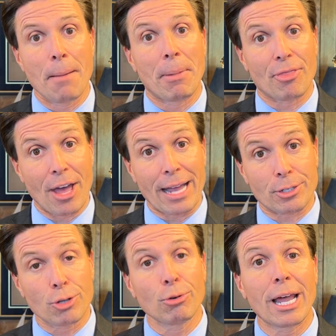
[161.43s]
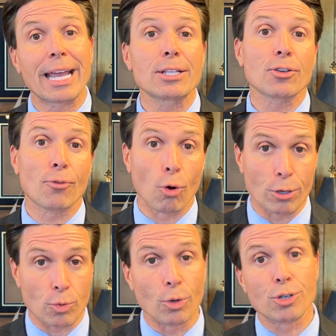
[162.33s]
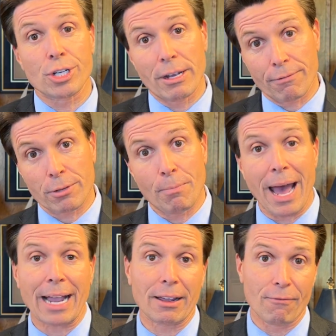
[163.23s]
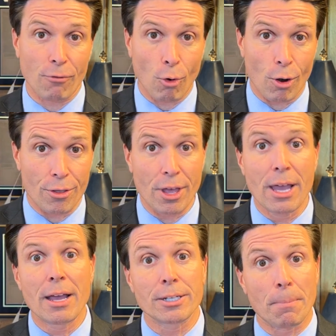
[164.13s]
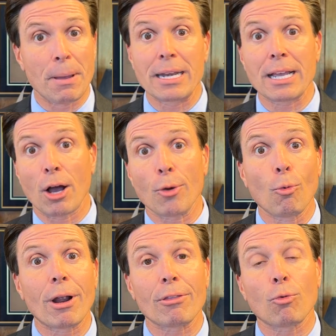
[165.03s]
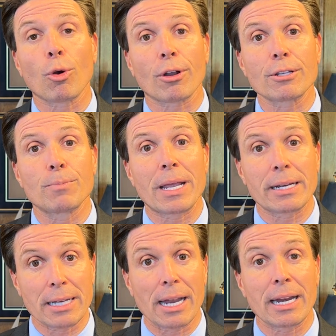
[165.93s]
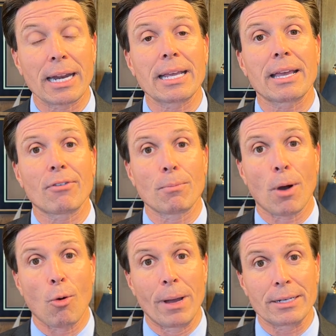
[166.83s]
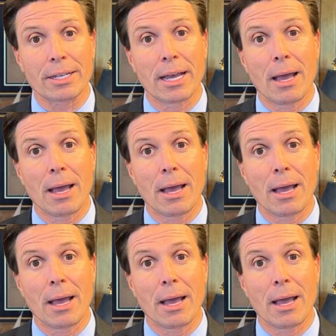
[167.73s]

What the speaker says: But that 2 lanes, of course, will shift back and forth depending on where the work is being done at any given moment.